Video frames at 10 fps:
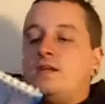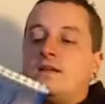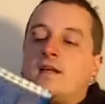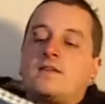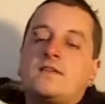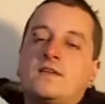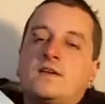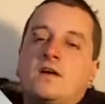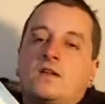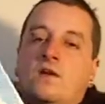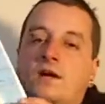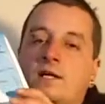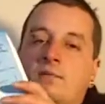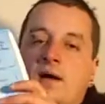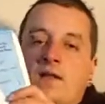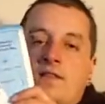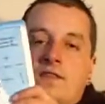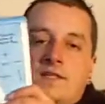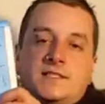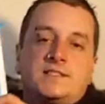The other thing I like
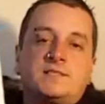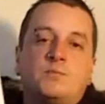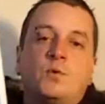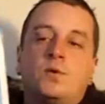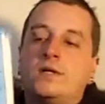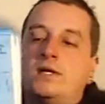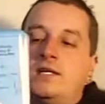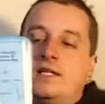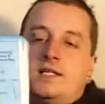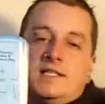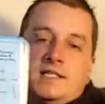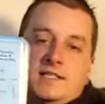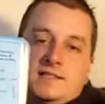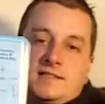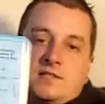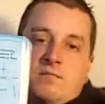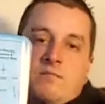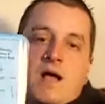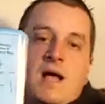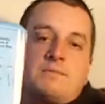about this book is the
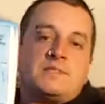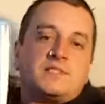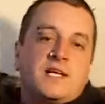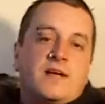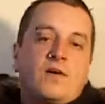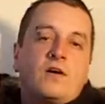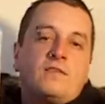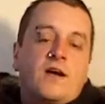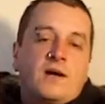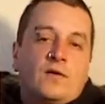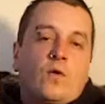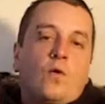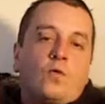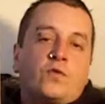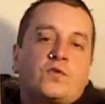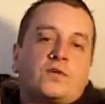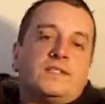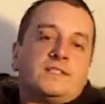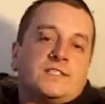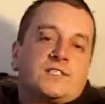maps, and I've had all
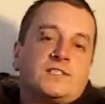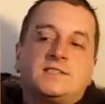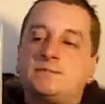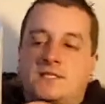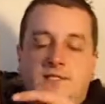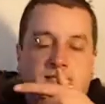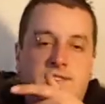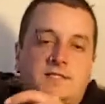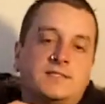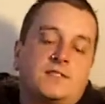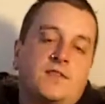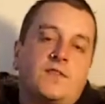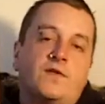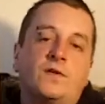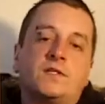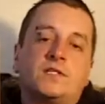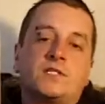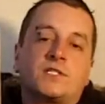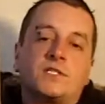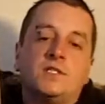3 editions because this is the 3rd
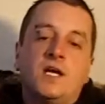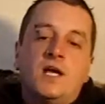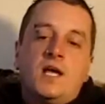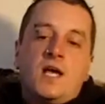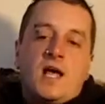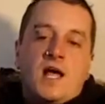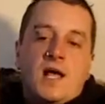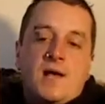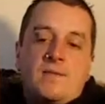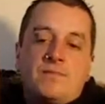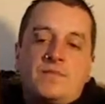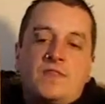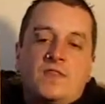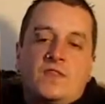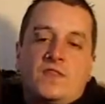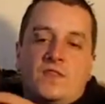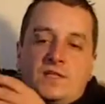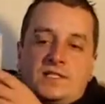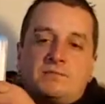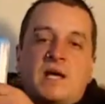edition, and
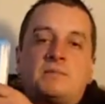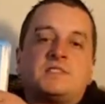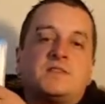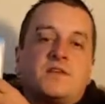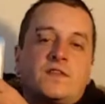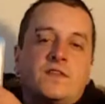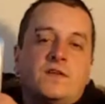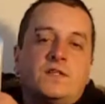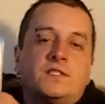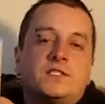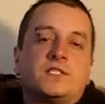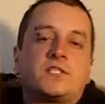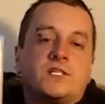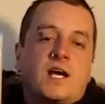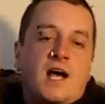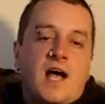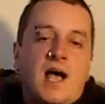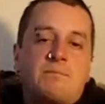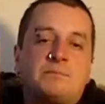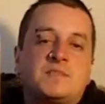these maps in the 3rd edition are
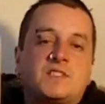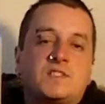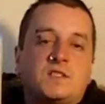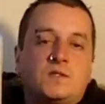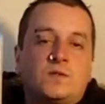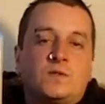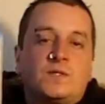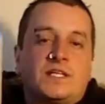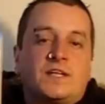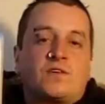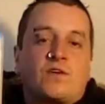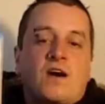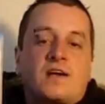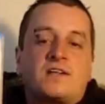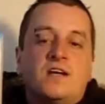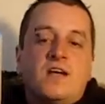absolutely great.